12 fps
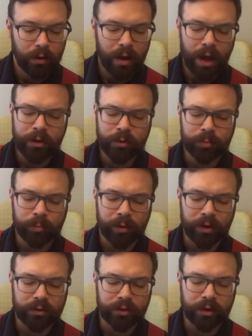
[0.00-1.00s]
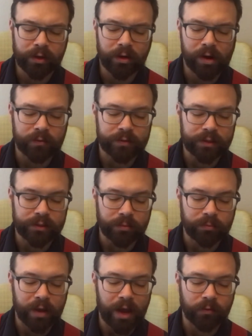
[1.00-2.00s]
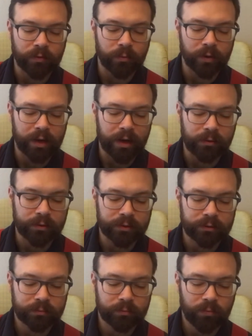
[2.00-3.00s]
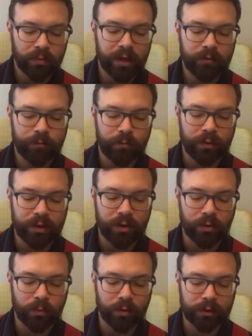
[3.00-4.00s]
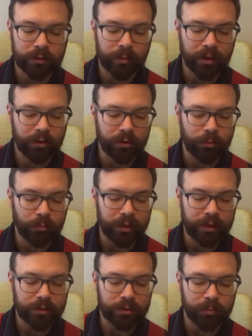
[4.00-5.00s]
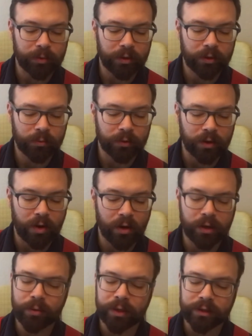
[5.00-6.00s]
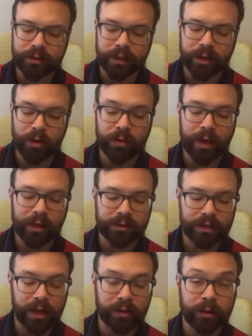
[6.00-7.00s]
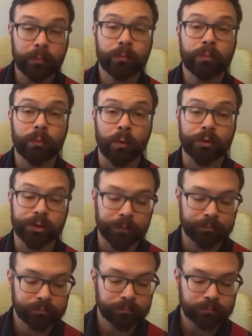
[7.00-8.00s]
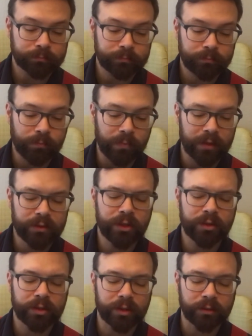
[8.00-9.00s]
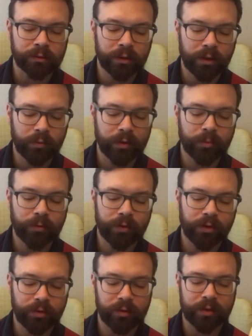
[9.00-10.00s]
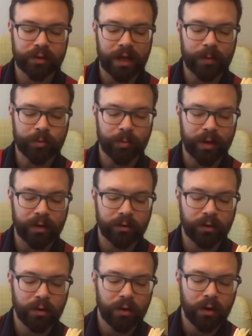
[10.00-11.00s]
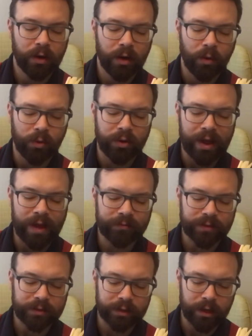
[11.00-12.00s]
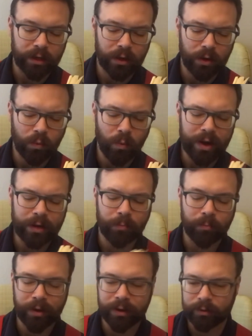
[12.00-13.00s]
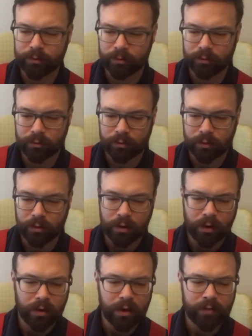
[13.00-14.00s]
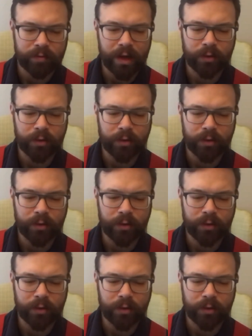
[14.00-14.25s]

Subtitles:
How do you prepare during your off-season, after work hours? If, when you go to work tomorrow, your immediate superior were to call you in and say, "Okay, Sally," or Jim, "it's your turn. We're moving you into the top spot," would you have to say, "Wait a minute, I've got